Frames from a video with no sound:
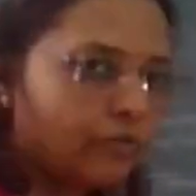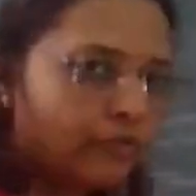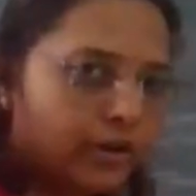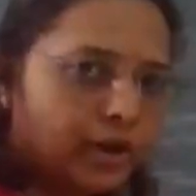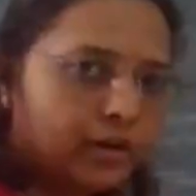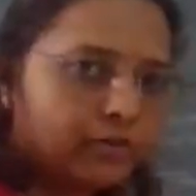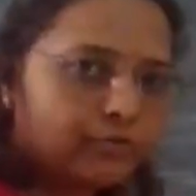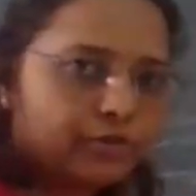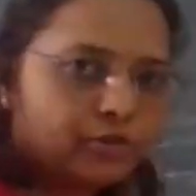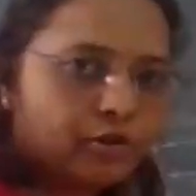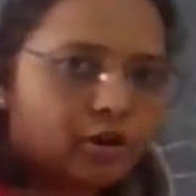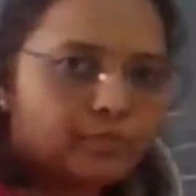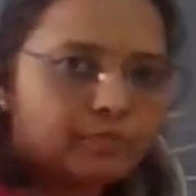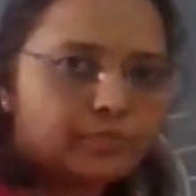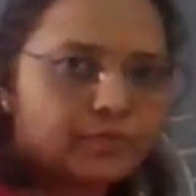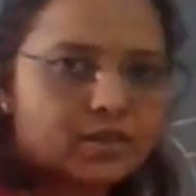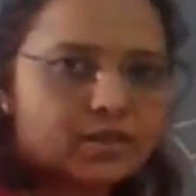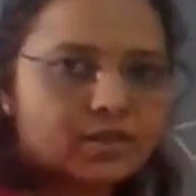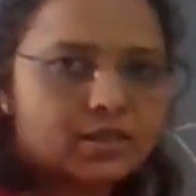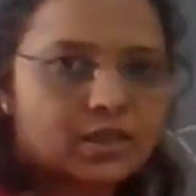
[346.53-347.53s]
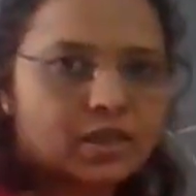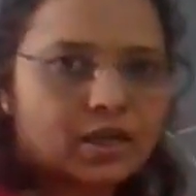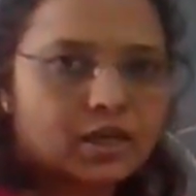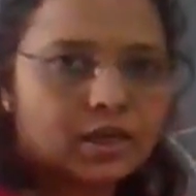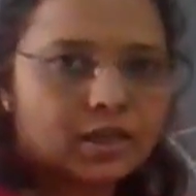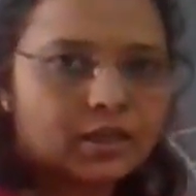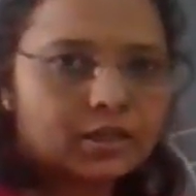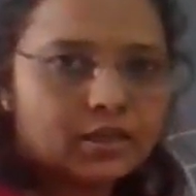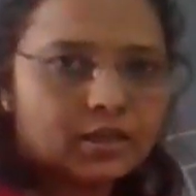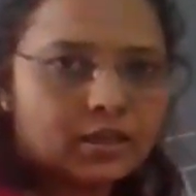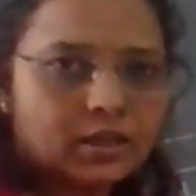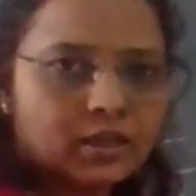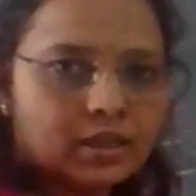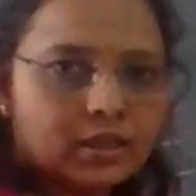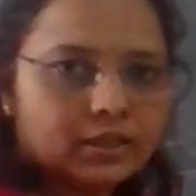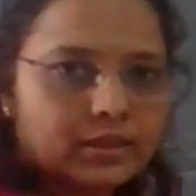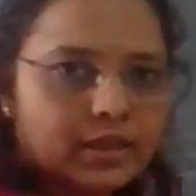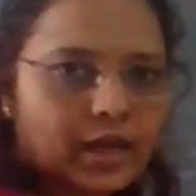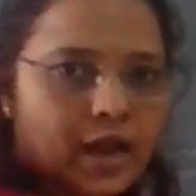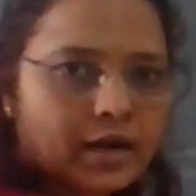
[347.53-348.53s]
away from the sun,
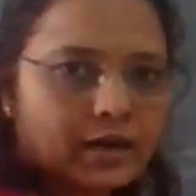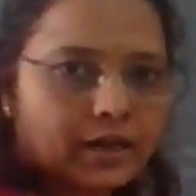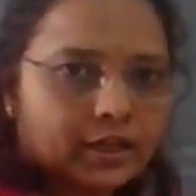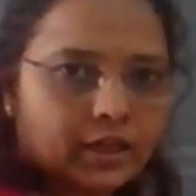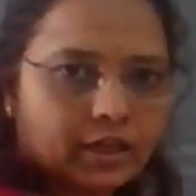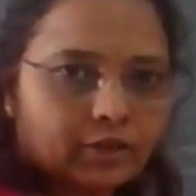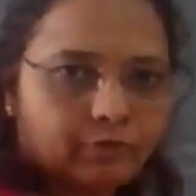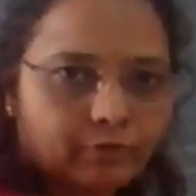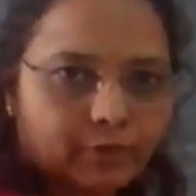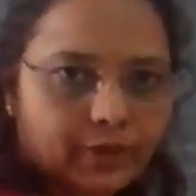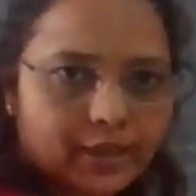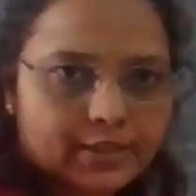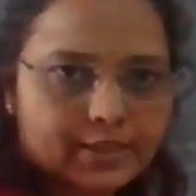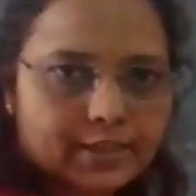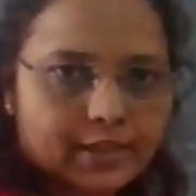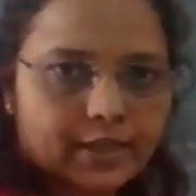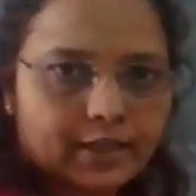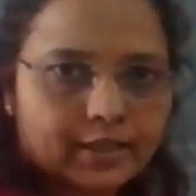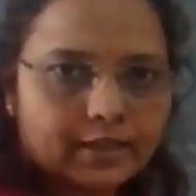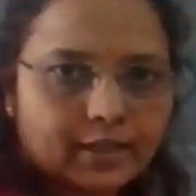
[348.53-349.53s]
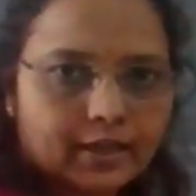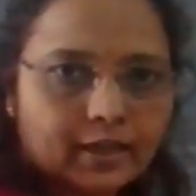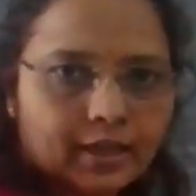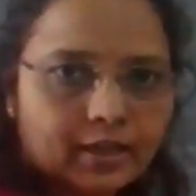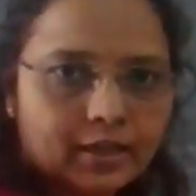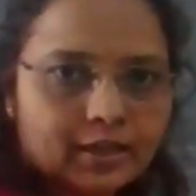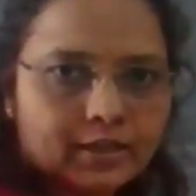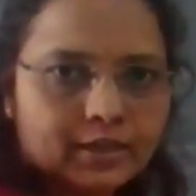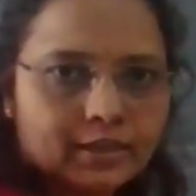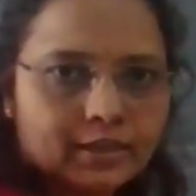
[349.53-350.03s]
that represents the